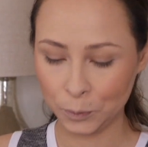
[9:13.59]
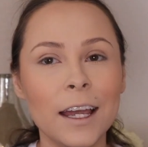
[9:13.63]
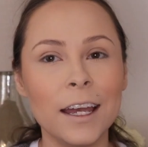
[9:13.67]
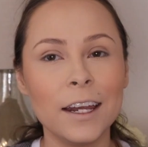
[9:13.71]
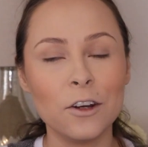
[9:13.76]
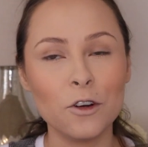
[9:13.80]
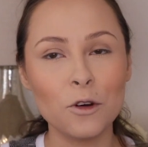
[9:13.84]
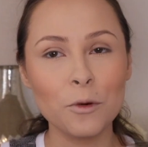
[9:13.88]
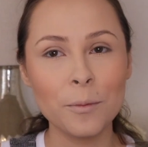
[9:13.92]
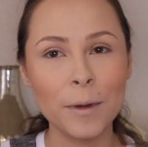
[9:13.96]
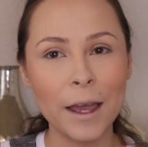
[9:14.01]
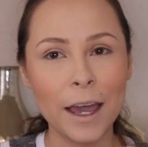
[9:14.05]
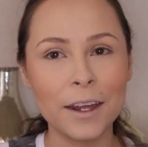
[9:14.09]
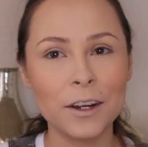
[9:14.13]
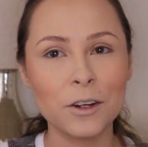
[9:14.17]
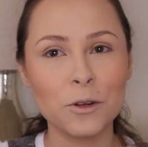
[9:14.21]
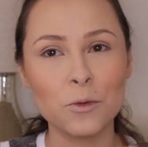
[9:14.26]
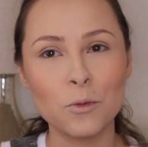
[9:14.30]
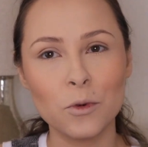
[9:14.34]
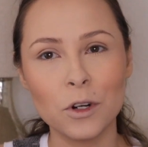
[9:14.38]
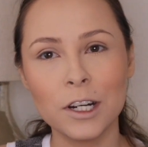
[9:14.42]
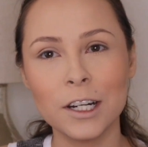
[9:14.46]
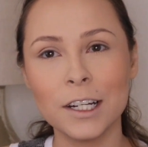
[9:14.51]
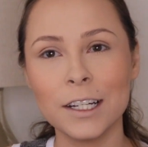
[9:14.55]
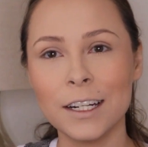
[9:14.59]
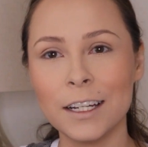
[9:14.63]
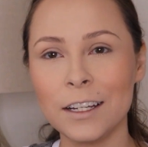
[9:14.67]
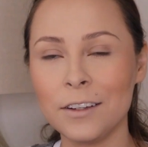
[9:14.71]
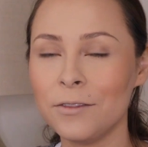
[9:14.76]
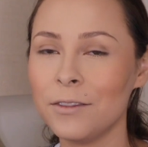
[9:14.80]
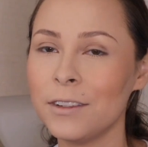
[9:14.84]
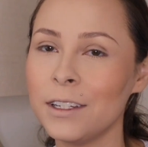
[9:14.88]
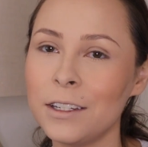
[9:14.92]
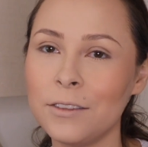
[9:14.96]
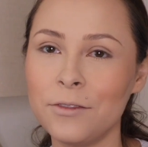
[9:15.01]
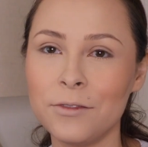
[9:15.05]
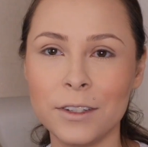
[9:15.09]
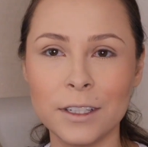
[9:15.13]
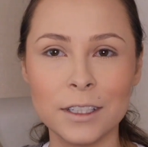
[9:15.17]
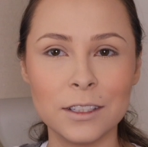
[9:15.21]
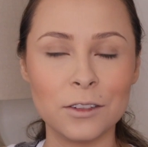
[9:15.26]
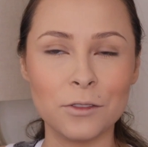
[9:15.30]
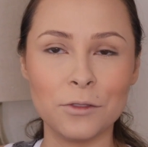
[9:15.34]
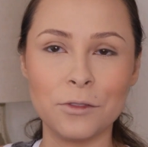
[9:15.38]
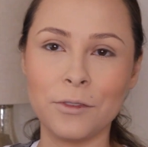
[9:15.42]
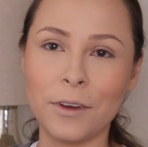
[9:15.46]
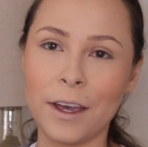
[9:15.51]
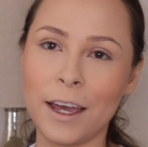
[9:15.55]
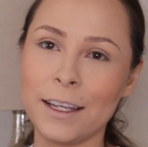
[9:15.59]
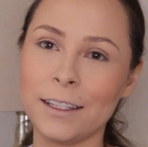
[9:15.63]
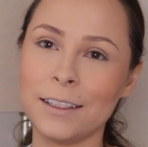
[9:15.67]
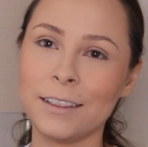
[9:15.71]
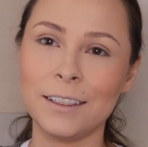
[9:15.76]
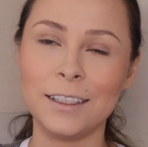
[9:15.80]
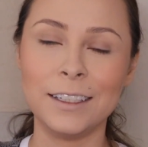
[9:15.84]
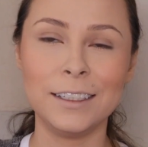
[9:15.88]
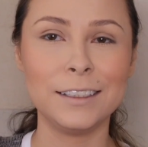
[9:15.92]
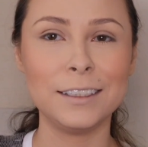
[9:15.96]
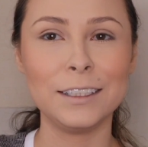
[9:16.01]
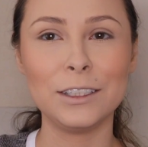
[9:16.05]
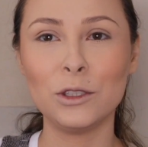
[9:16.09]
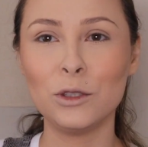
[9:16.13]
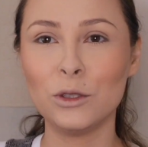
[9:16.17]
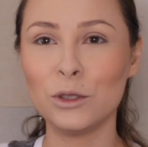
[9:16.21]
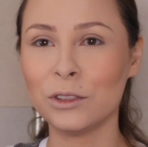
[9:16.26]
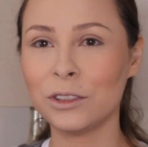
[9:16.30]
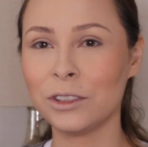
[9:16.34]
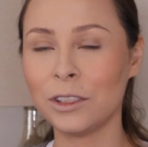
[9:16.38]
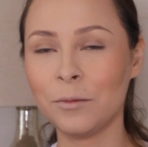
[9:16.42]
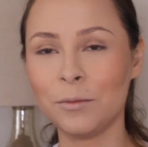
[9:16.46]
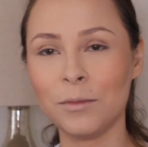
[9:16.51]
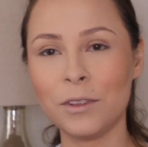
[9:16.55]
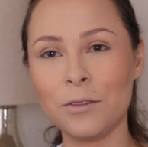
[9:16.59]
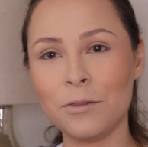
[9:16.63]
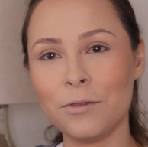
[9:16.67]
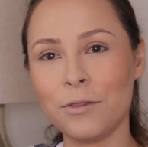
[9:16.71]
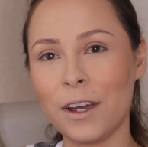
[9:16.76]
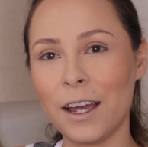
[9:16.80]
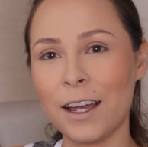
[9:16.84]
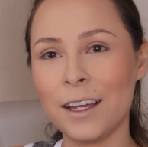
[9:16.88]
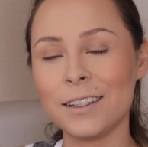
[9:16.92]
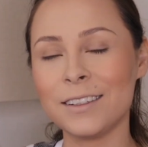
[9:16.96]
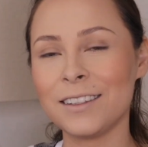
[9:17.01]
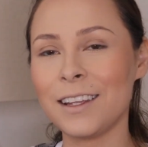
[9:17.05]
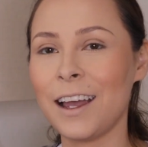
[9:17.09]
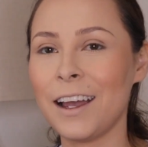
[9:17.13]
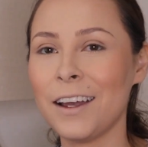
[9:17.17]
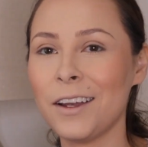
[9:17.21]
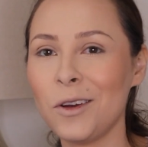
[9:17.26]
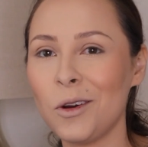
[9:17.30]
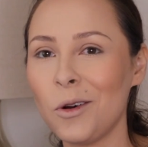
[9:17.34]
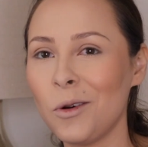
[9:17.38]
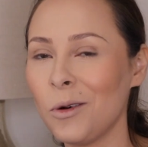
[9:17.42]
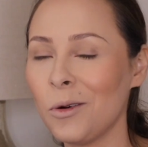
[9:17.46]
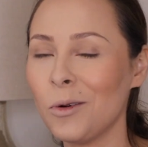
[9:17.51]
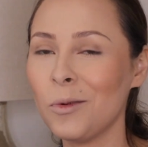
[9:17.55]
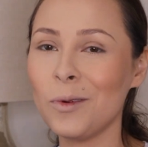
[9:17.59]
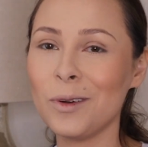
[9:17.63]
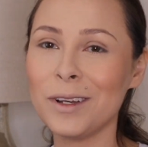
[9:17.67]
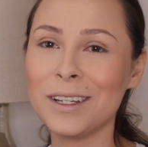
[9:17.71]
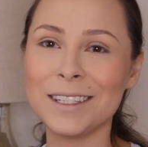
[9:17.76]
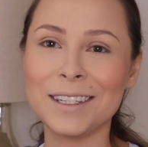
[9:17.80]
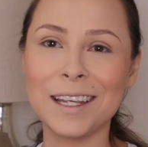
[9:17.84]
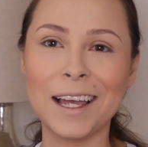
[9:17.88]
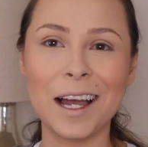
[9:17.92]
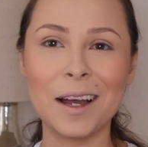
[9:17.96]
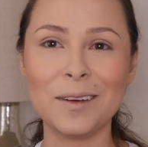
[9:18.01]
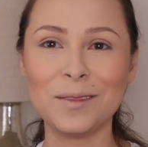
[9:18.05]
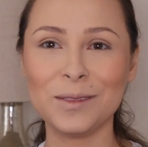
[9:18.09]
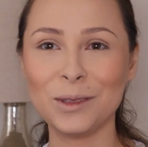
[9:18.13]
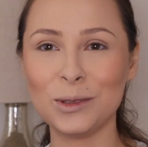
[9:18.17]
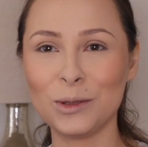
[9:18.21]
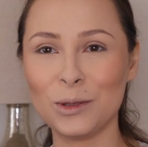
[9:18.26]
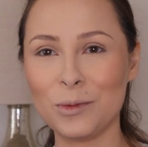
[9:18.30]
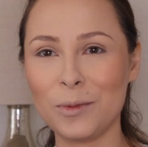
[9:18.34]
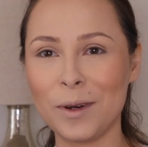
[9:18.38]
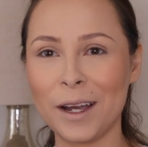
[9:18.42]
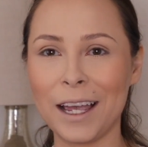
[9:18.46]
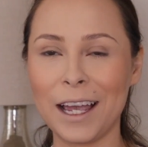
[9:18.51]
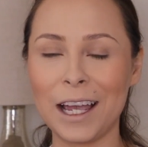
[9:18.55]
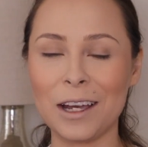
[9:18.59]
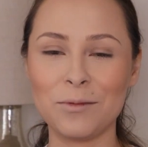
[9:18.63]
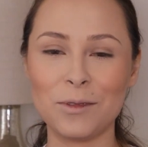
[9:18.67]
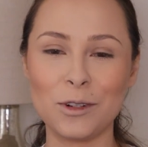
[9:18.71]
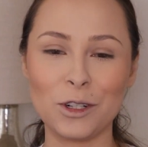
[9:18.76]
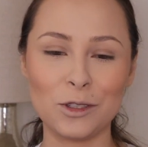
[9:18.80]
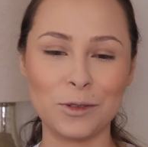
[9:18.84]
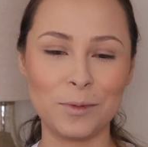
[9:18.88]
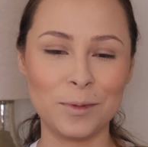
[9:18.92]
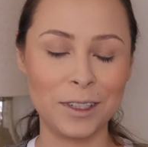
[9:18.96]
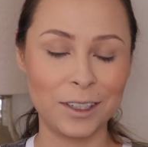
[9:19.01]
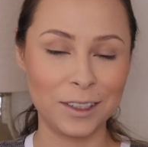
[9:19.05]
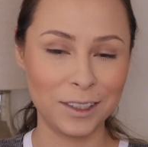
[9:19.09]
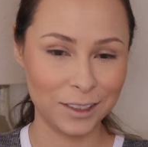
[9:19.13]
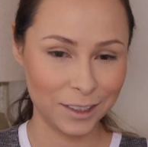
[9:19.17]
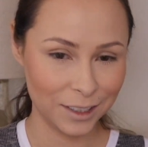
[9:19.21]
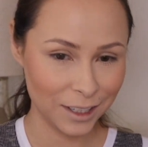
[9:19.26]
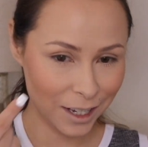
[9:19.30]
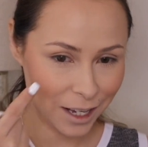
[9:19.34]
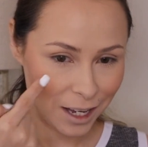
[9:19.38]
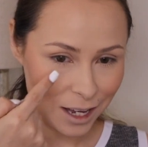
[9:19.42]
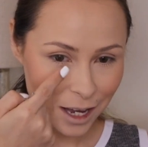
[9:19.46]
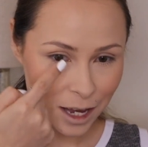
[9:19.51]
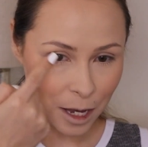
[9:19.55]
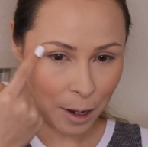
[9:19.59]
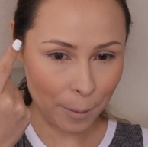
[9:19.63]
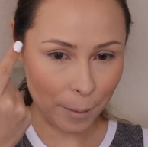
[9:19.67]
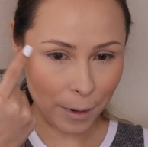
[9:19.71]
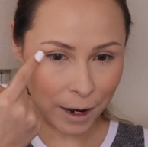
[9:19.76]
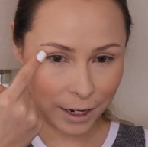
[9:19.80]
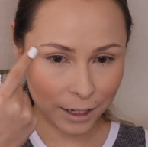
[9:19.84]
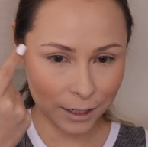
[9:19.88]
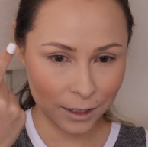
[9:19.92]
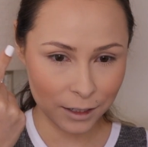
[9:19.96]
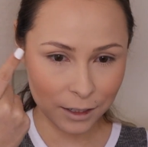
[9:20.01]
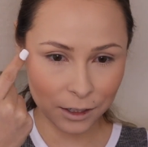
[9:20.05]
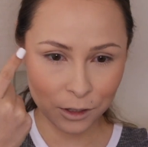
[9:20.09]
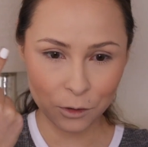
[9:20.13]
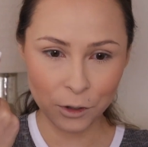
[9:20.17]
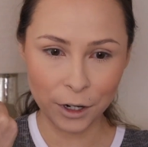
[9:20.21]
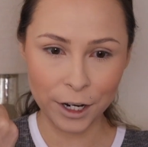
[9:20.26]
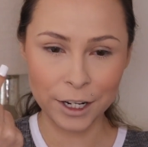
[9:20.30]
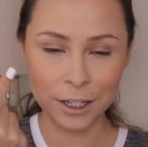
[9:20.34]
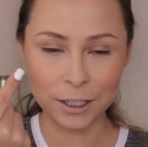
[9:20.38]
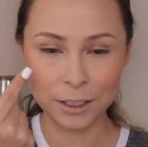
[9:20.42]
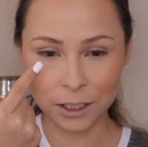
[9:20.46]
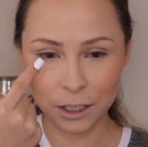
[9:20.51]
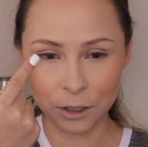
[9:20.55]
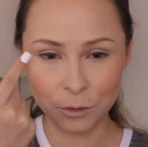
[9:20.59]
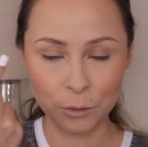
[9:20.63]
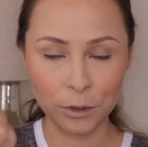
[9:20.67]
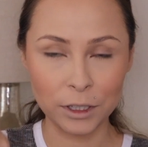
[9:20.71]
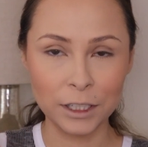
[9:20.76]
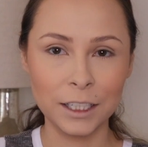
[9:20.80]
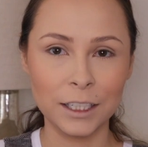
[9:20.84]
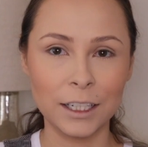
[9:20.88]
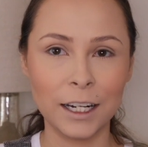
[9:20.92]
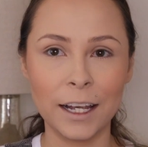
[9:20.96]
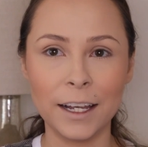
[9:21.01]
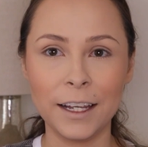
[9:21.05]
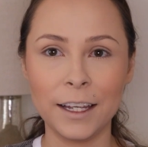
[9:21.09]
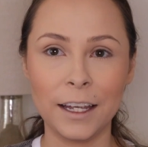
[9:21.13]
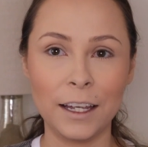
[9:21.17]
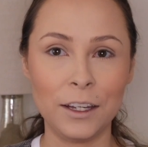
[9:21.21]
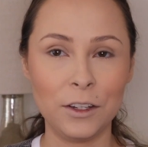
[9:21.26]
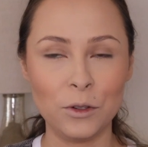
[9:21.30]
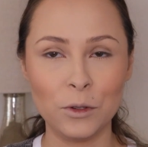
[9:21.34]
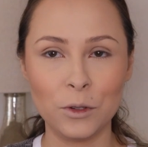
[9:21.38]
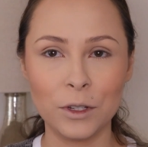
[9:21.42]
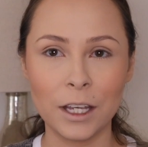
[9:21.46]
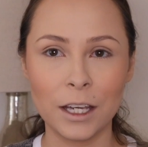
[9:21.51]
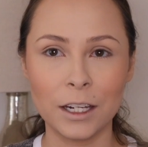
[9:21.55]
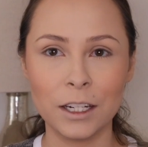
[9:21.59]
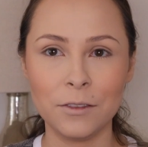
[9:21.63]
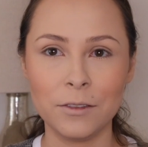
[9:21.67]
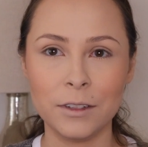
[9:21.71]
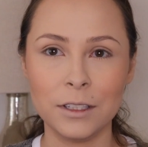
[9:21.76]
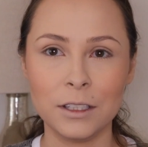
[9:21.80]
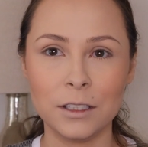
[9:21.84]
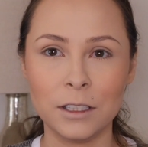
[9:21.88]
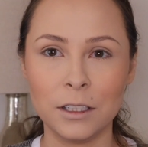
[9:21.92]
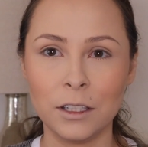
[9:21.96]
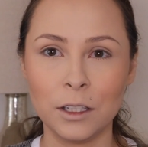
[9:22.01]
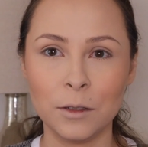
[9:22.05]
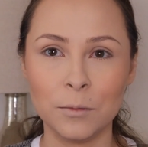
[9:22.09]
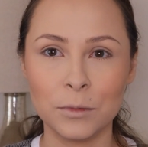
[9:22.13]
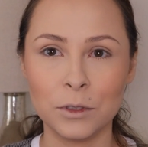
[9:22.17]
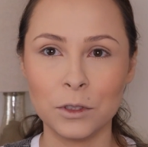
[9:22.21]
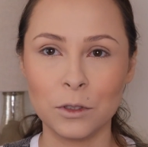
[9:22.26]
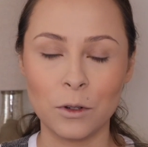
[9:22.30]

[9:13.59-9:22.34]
And no matter what, even if it's a fast, easy look, something fast, I always have to do my eyebrows, because my little hairs are really light and you can't even see them.